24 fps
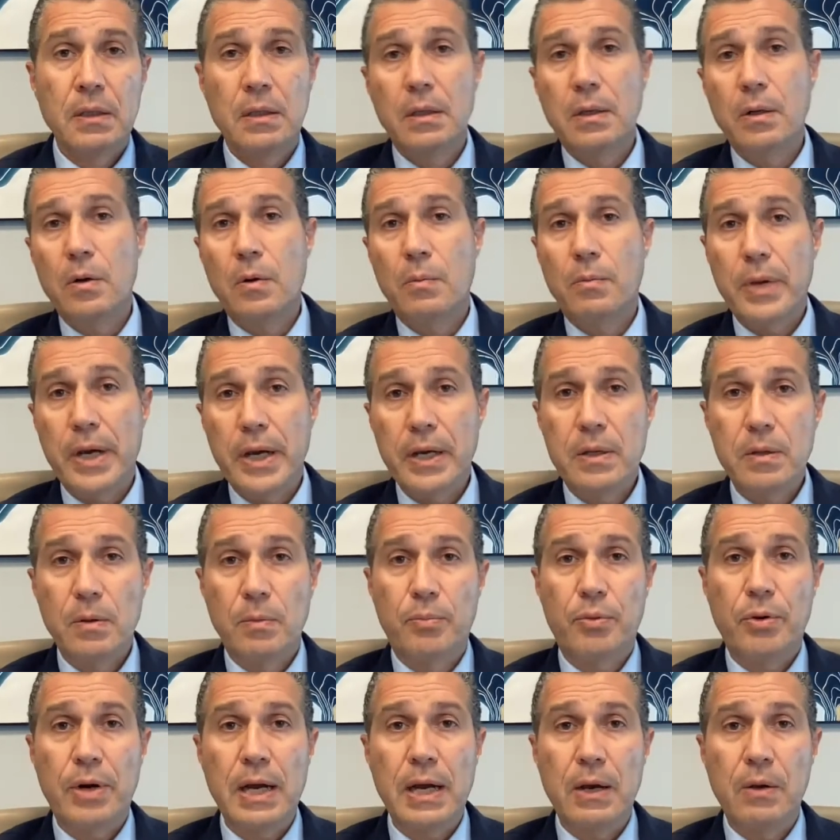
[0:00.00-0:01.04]
you know, Michael
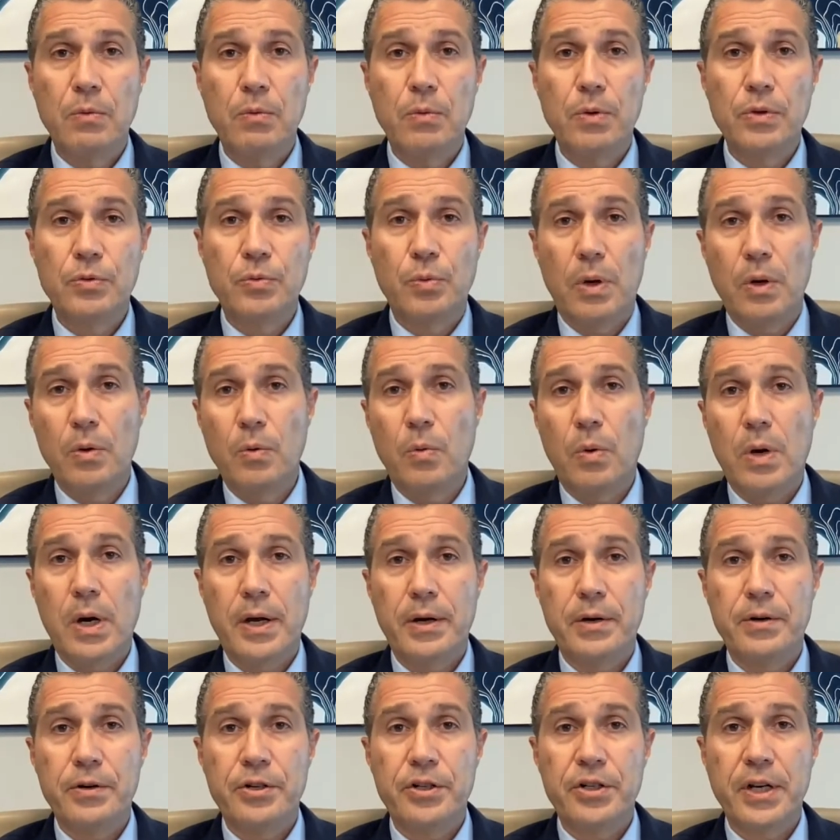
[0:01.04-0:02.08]
Brown was one
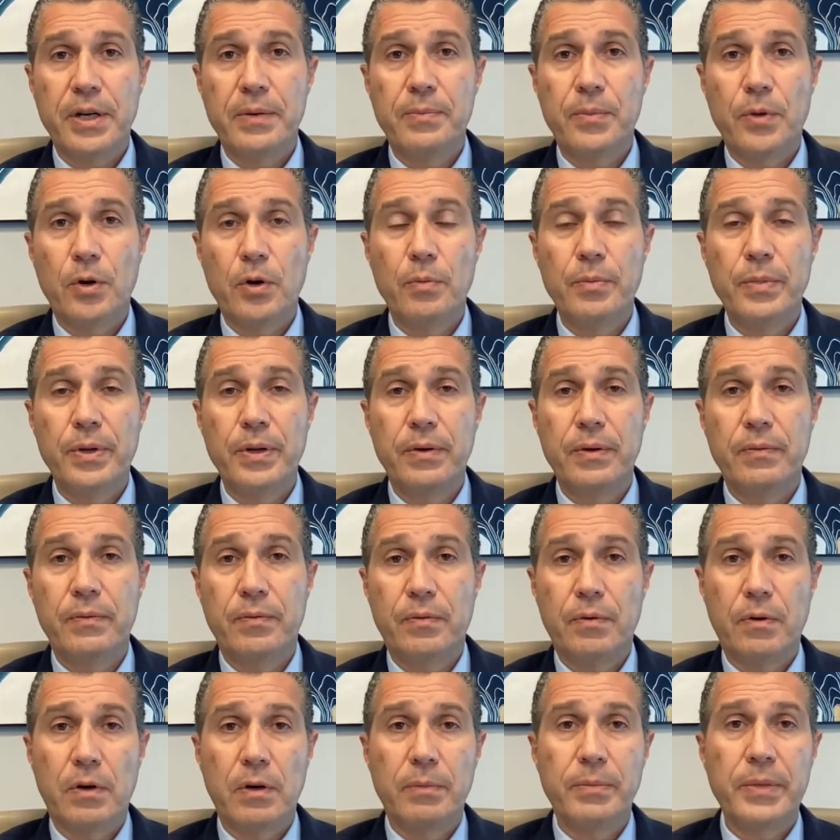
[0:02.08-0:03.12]
watershed
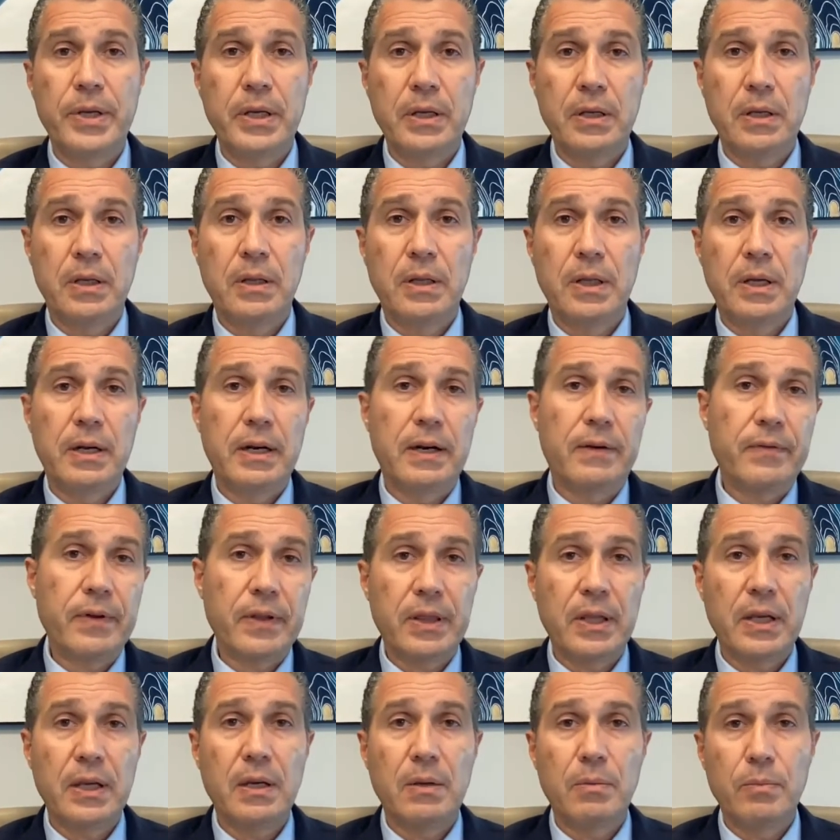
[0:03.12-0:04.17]
moment for me, and then
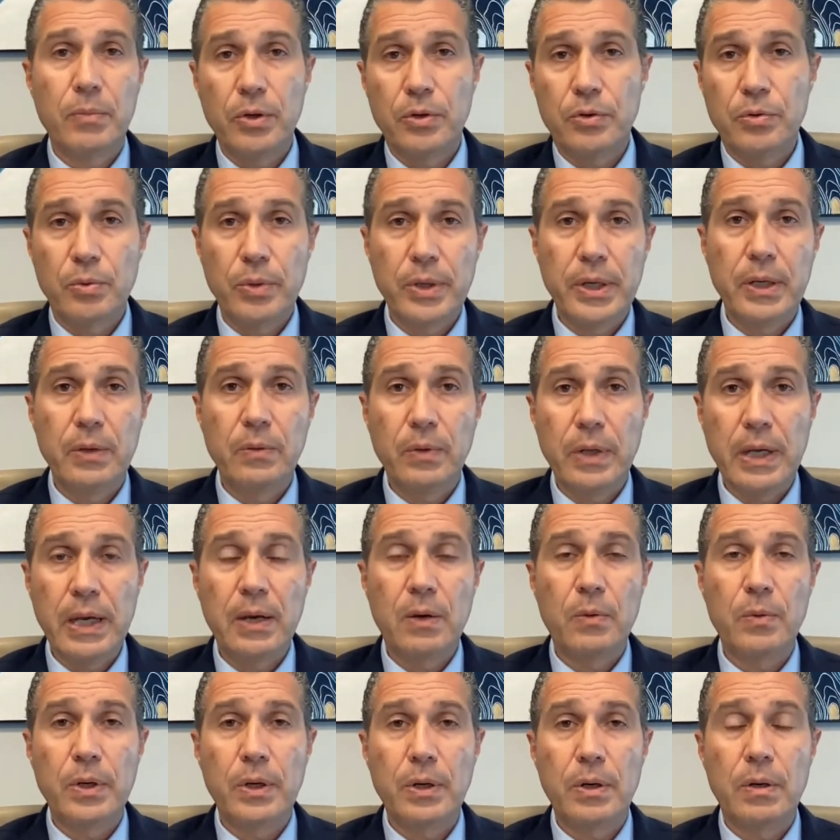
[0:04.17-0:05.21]
everything in between.
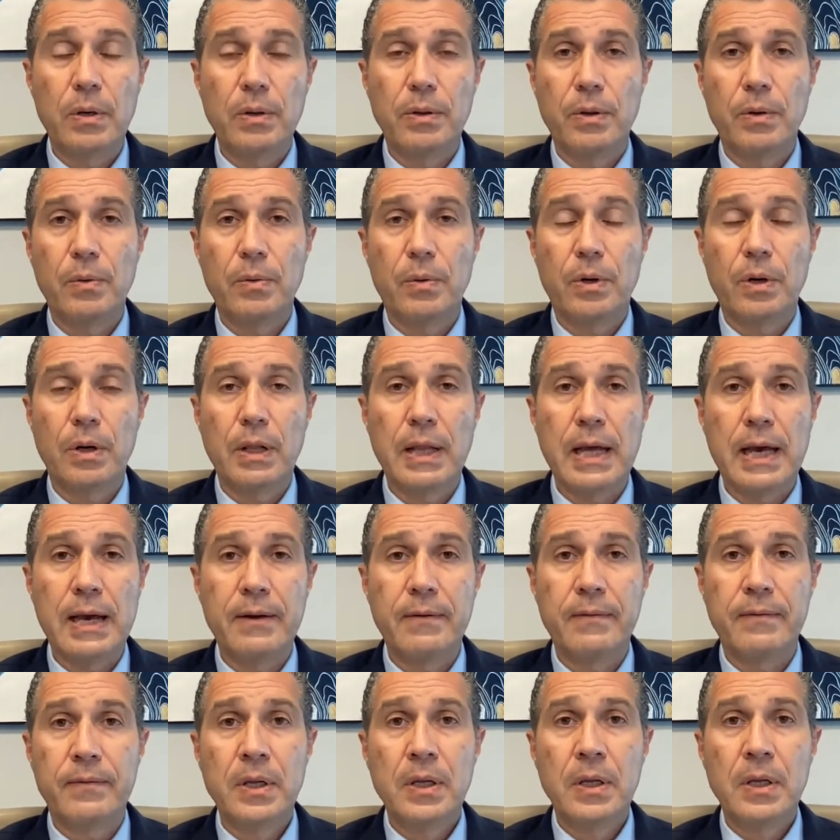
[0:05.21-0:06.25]
Yeah, we know there were a
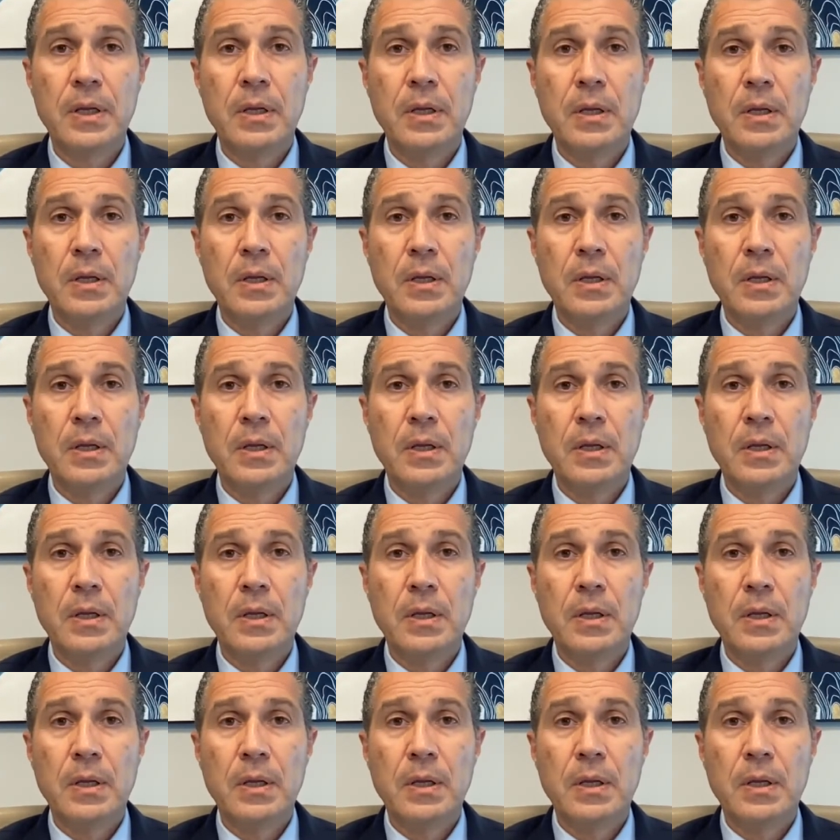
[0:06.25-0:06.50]
lot of,